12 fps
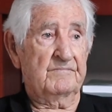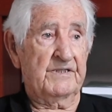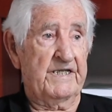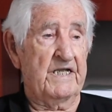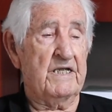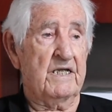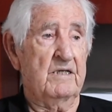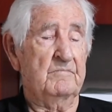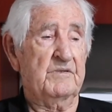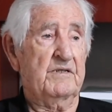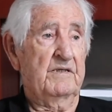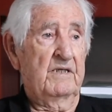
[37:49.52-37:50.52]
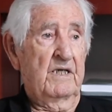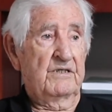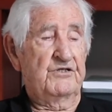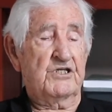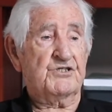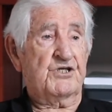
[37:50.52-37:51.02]
getting him
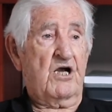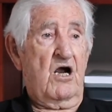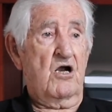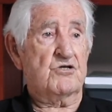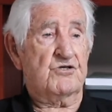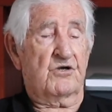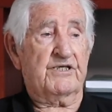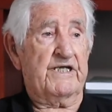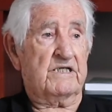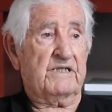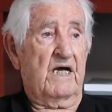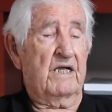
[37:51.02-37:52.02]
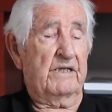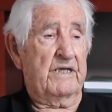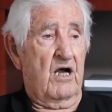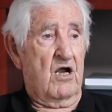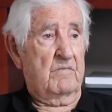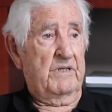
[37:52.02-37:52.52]
discharged or kicked out of the
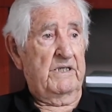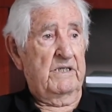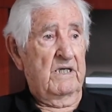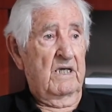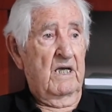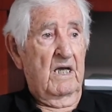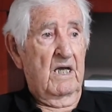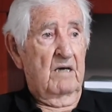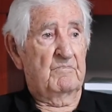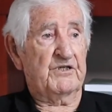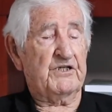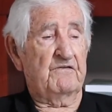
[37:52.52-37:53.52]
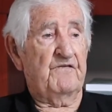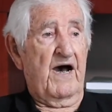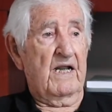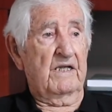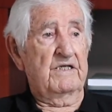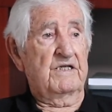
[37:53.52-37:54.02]
Army. But they
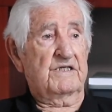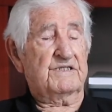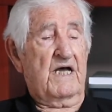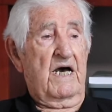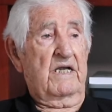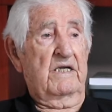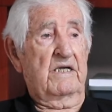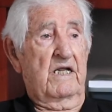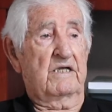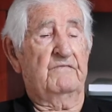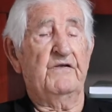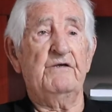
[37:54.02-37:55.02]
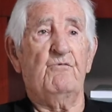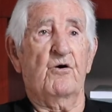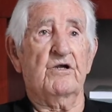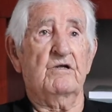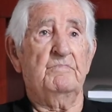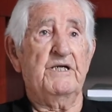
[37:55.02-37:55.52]
finally decided that if he
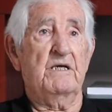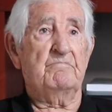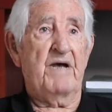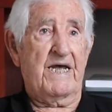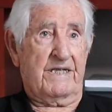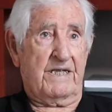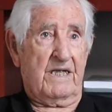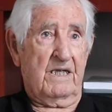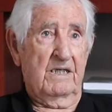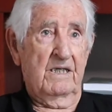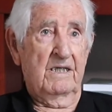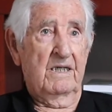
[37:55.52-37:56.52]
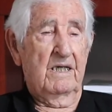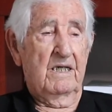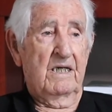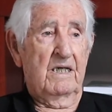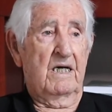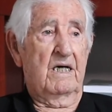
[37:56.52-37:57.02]
wanted to be a medic,
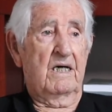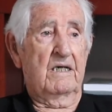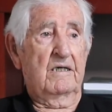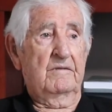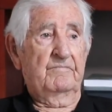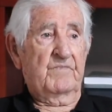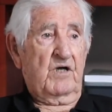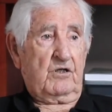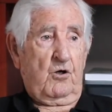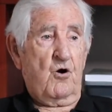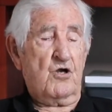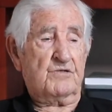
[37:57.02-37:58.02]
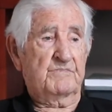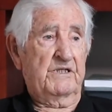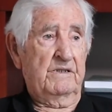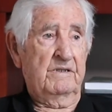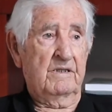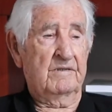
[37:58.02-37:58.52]
a
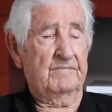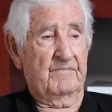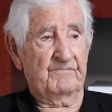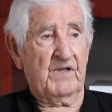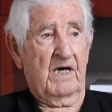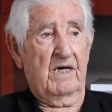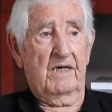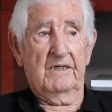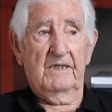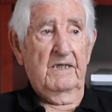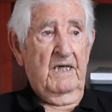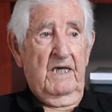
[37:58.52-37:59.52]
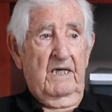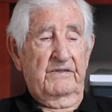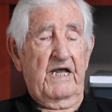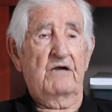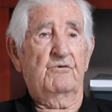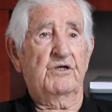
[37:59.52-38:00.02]
corpsman,
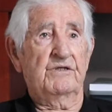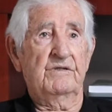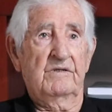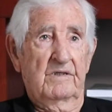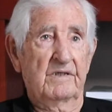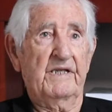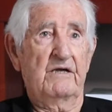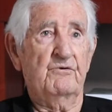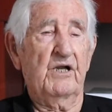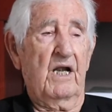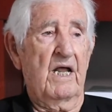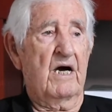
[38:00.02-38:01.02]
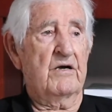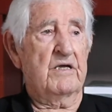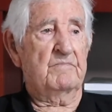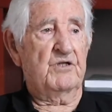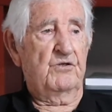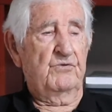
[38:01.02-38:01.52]
they would allow
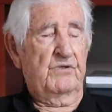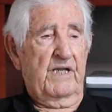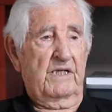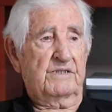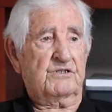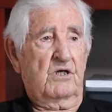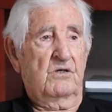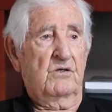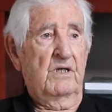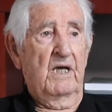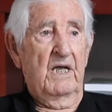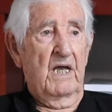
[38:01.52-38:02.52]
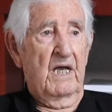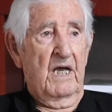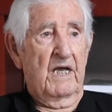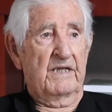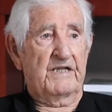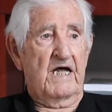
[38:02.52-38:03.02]
him to do that. So
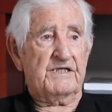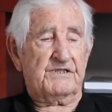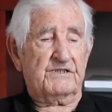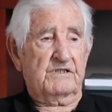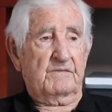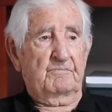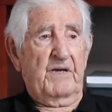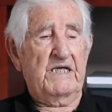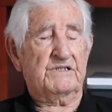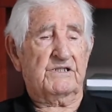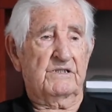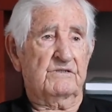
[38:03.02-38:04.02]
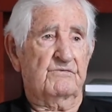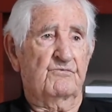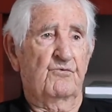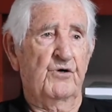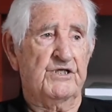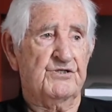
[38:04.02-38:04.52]
that's the basis
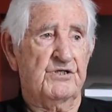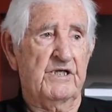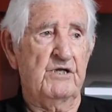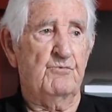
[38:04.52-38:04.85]
on which he